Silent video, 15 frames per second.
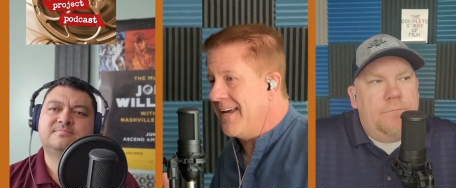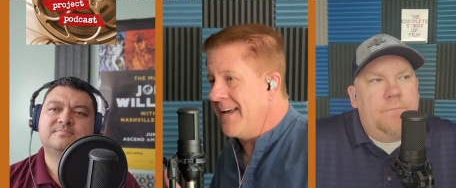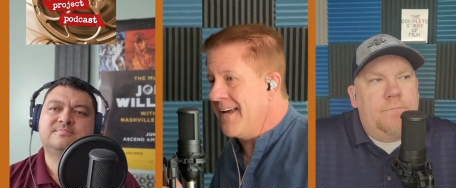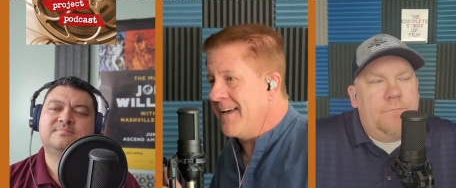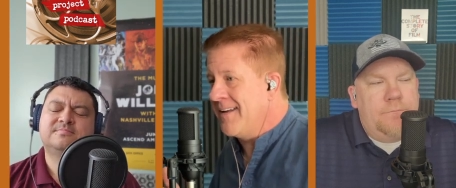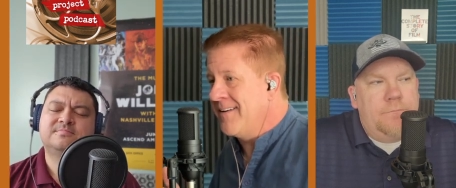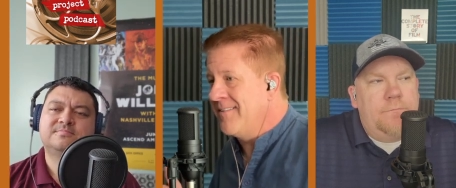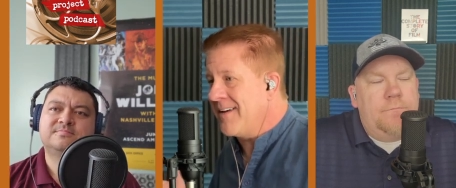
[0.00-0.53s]

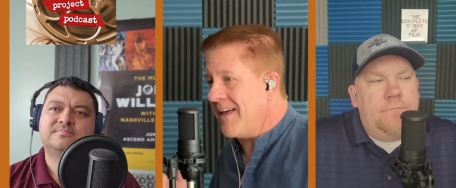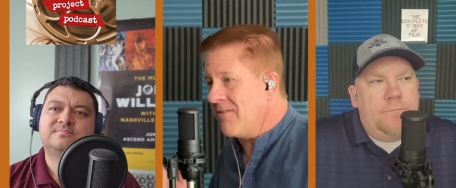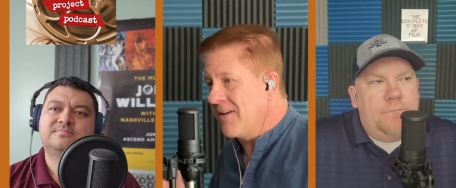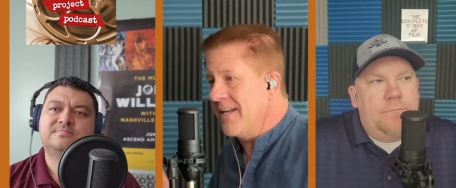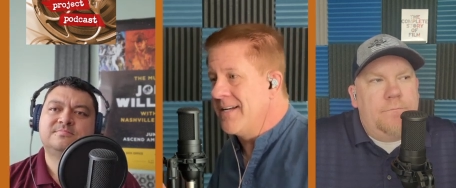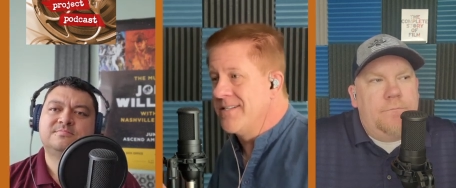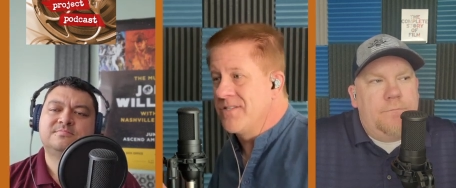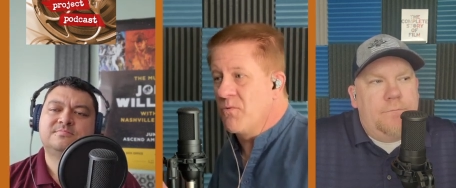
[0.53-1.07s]
Speaker 1: And I'll
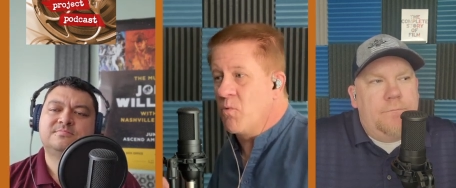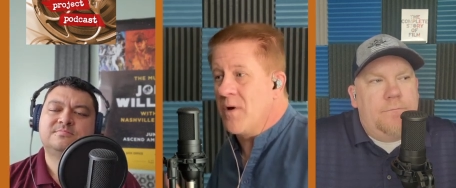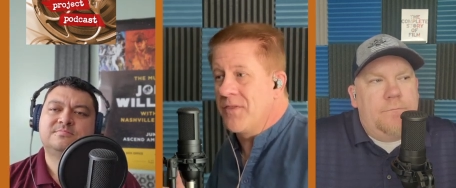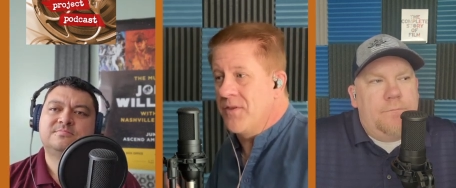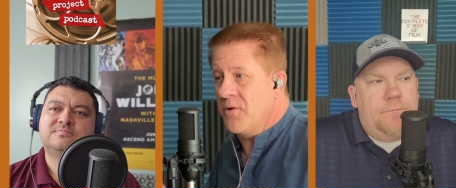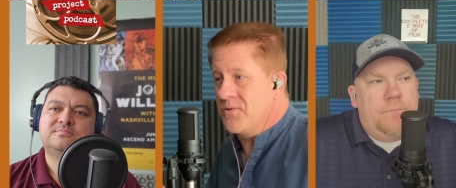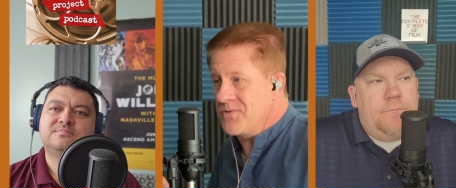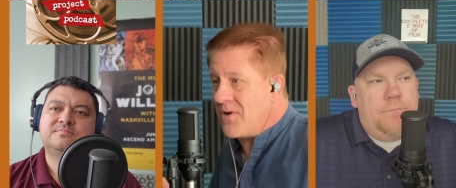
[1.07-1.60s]
get into
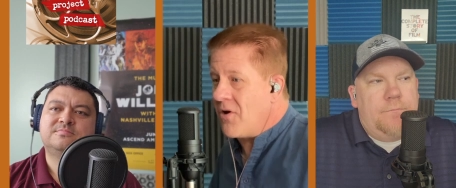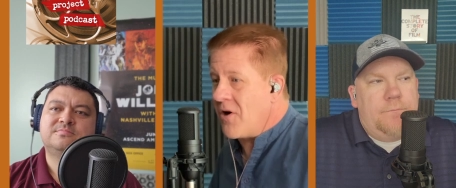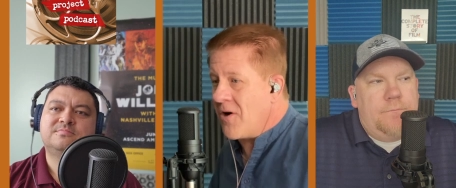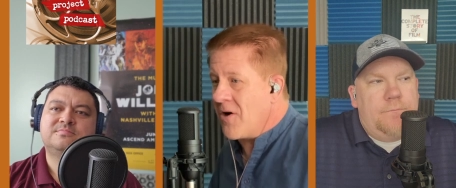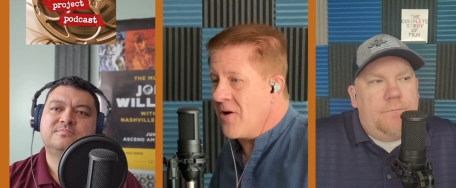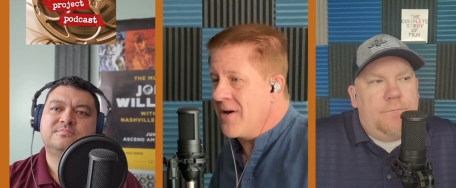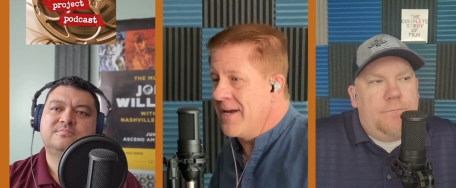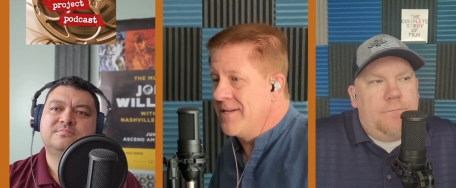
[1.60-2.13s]
what those
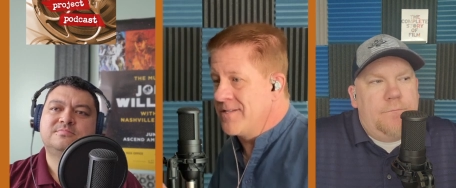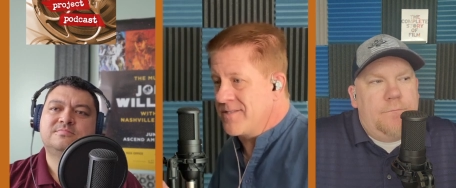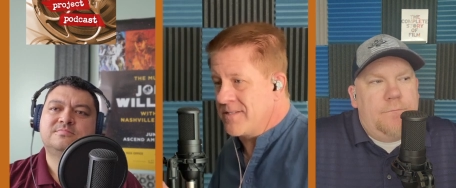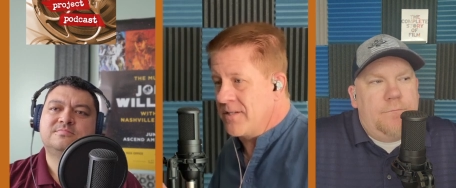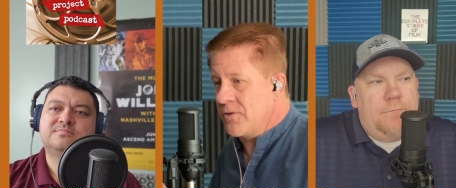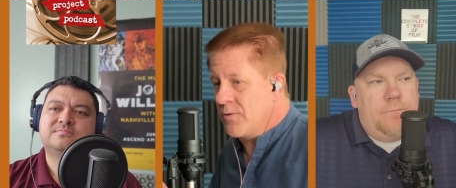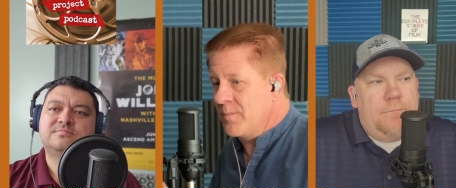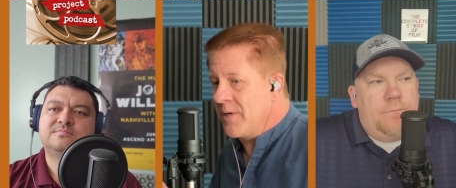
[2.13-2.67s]
are in
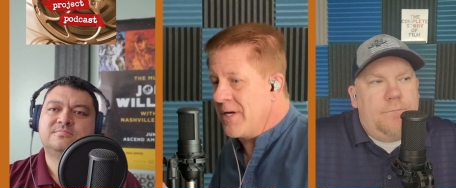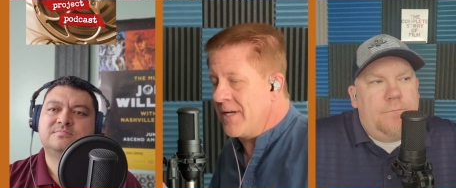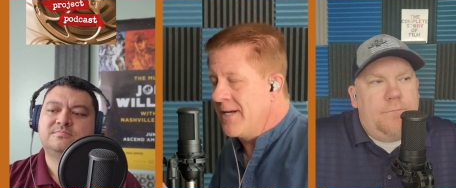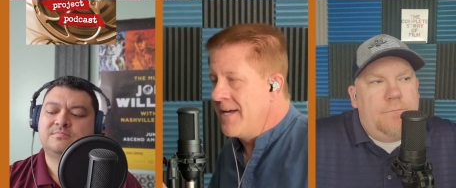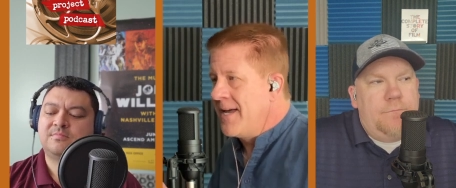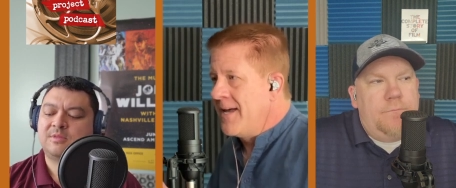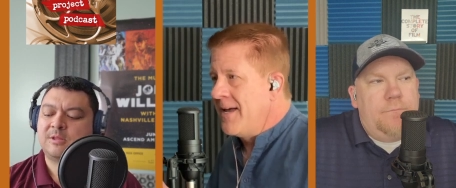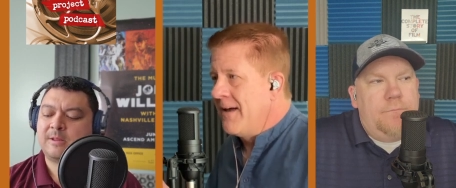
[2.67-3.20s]
just a little
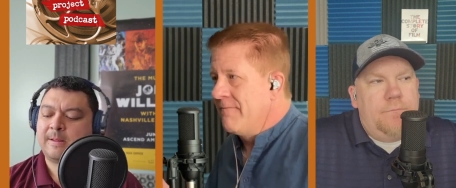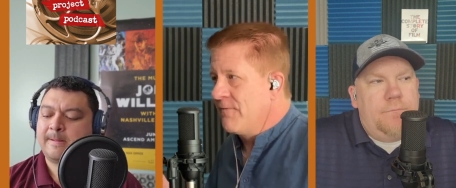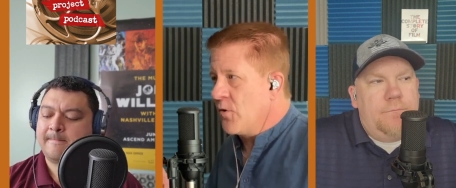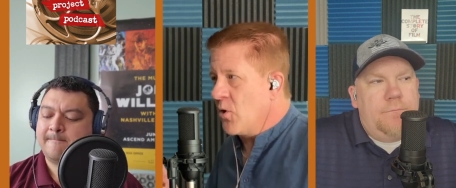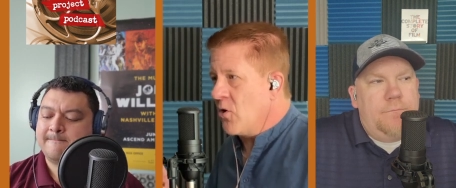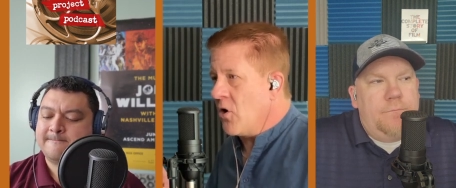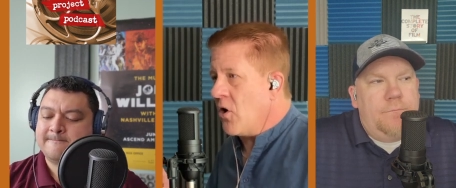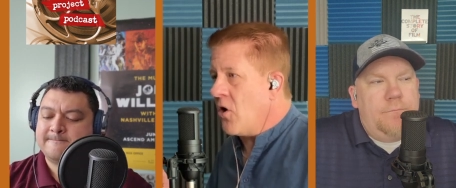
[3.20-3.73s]
bit.
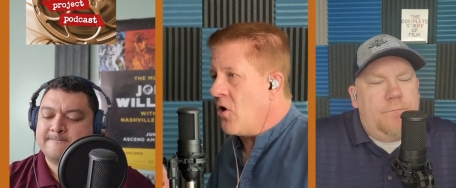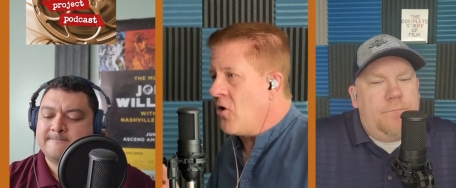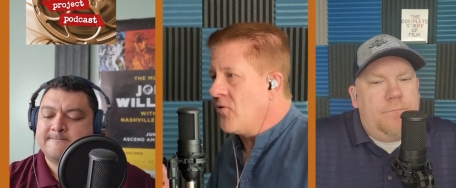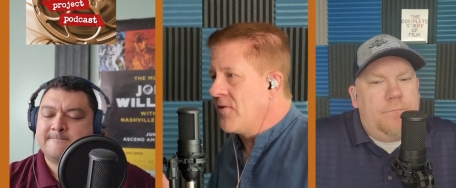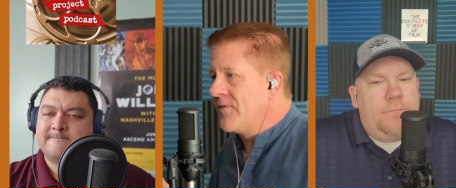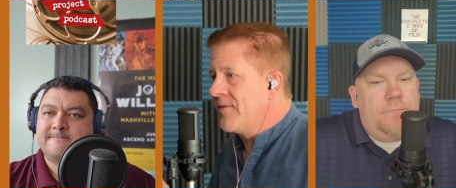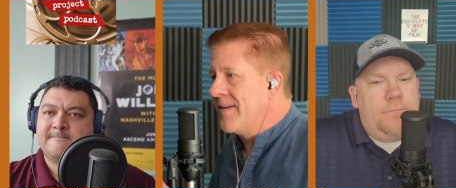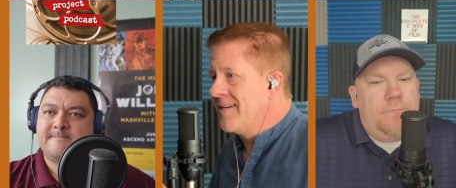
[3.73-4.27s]
For
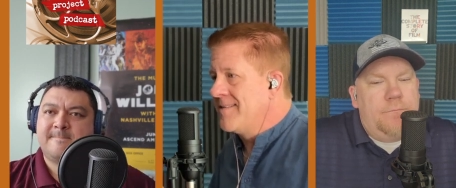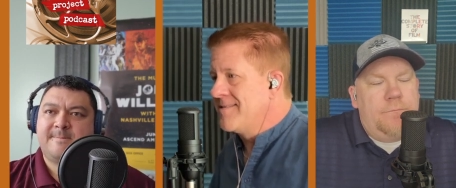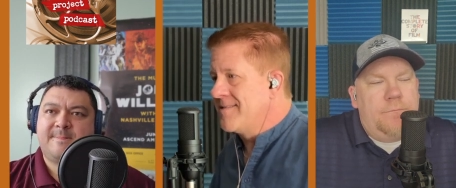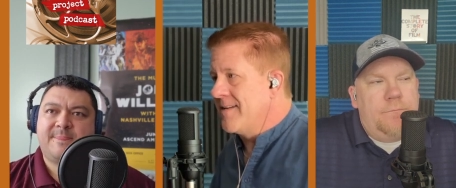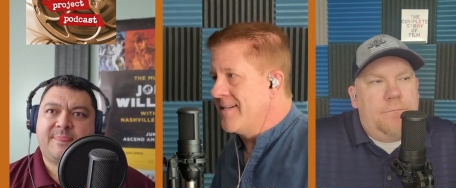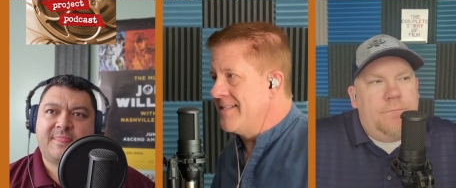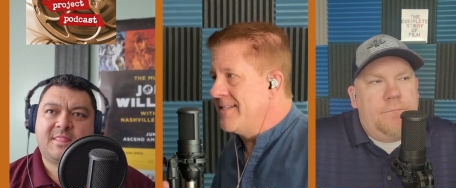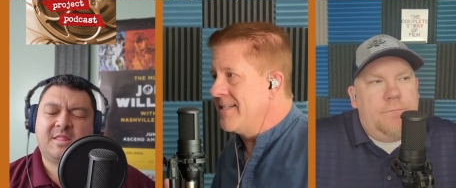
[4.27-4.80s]
all the
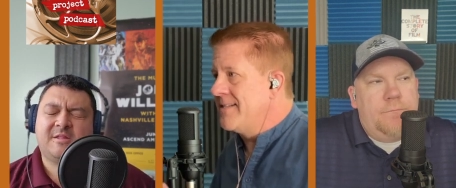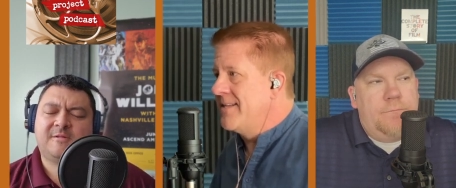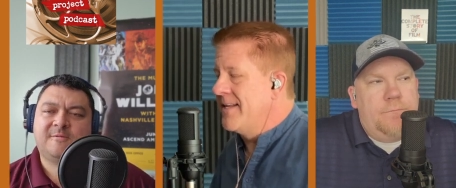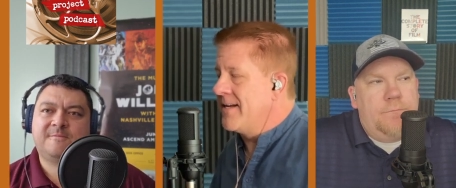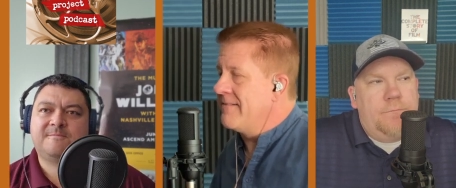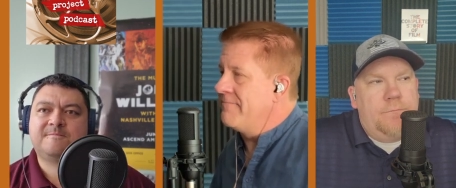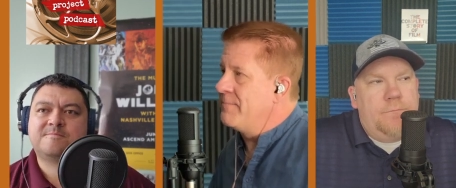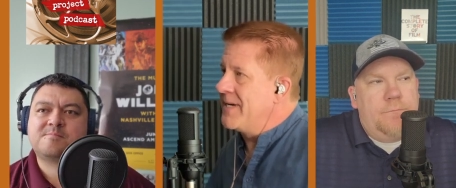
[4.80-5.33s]
things they did
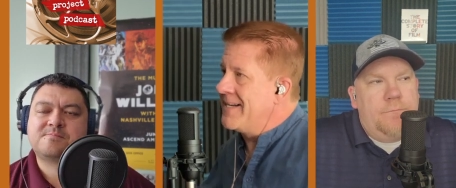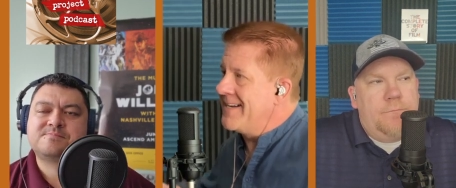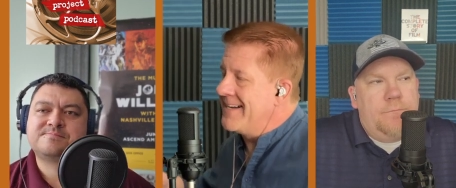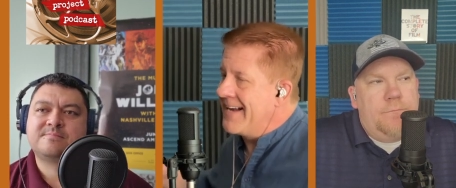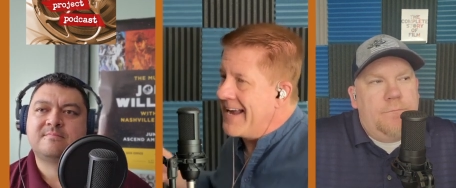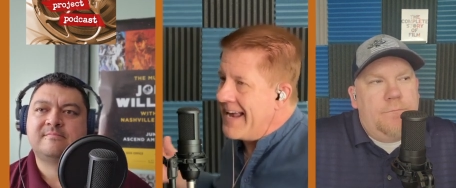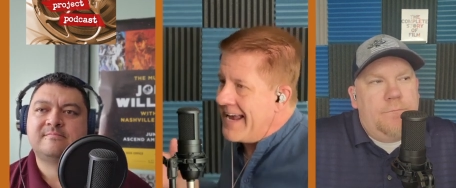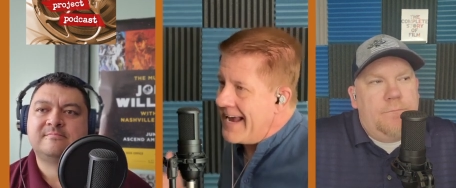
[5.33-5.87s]
that have been
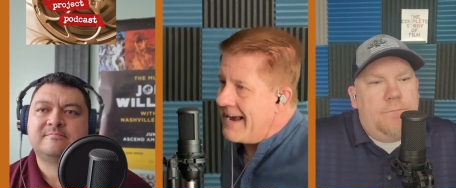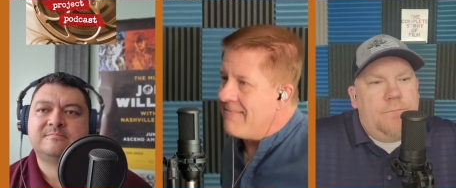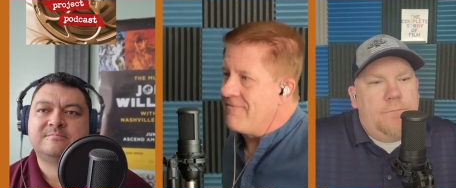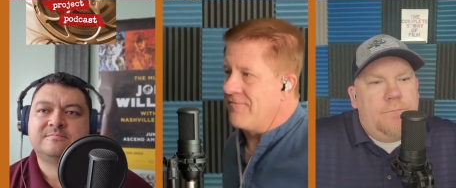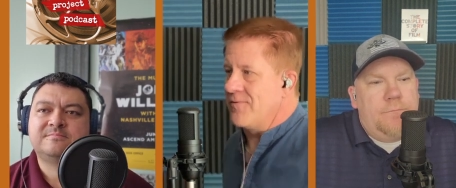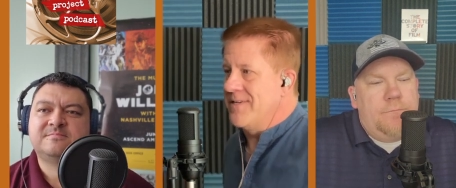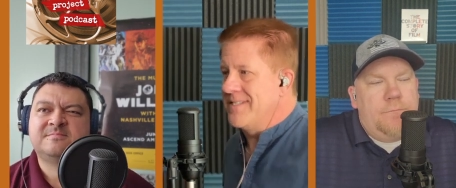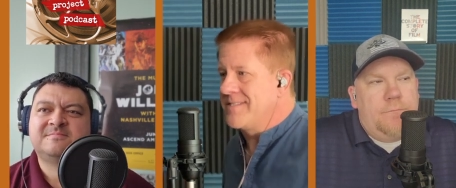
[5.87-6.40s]
in
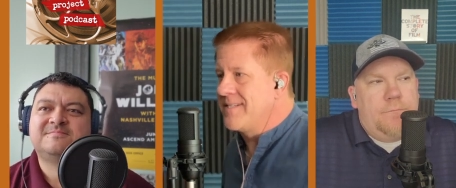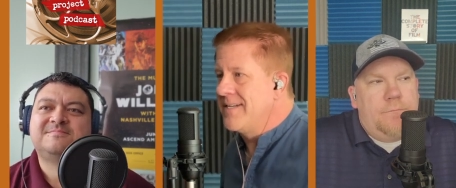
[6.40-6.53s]
every